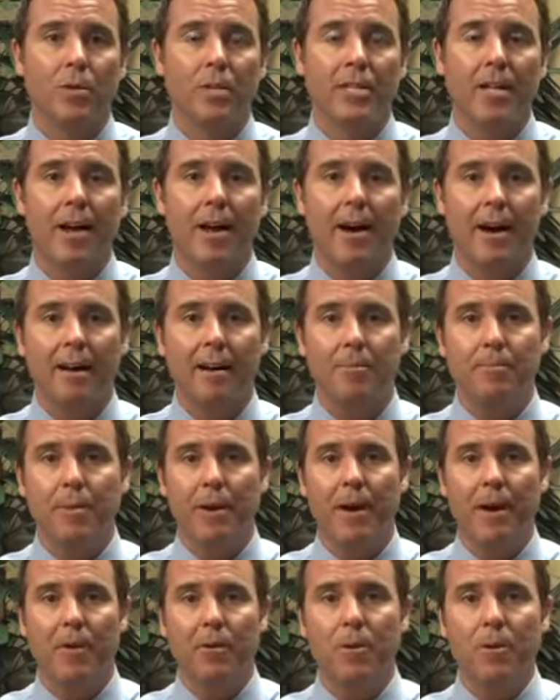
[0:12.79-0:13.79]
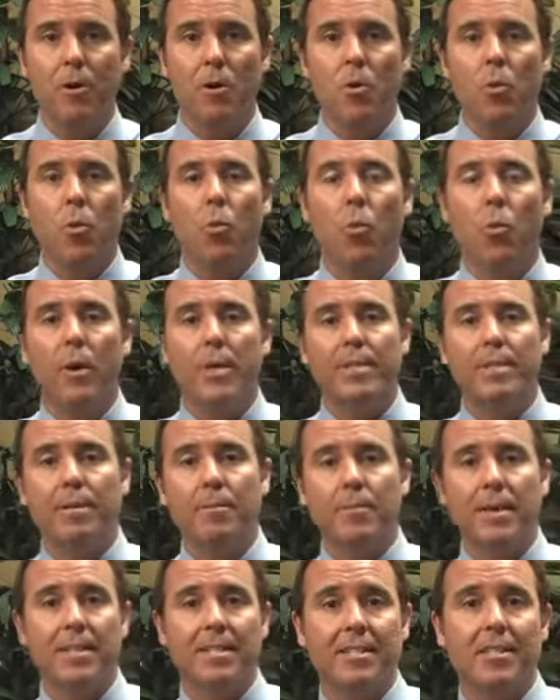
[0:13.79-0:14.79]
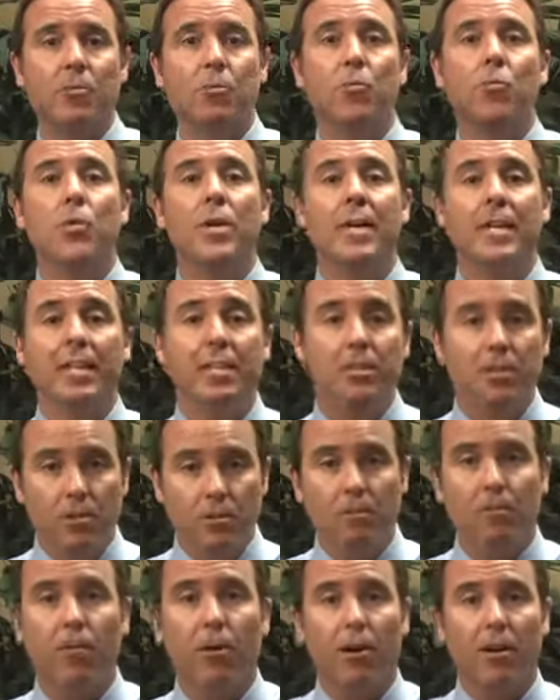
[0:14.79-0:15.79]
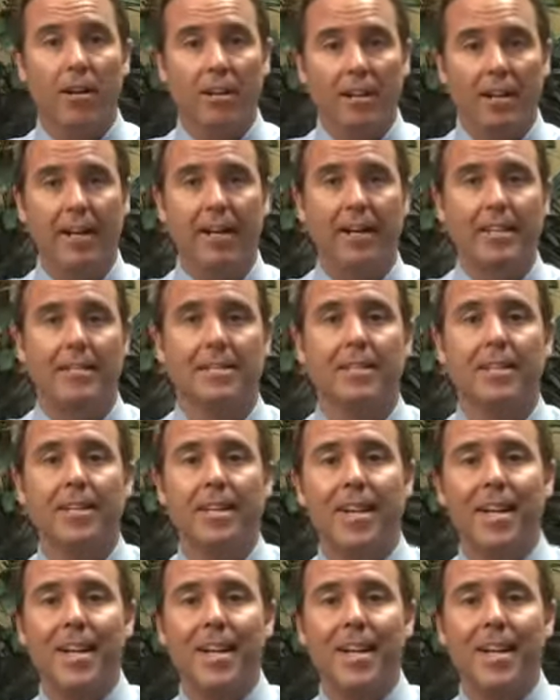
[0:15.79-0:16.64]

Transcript: We talk about what's the best thing we can do for our clients.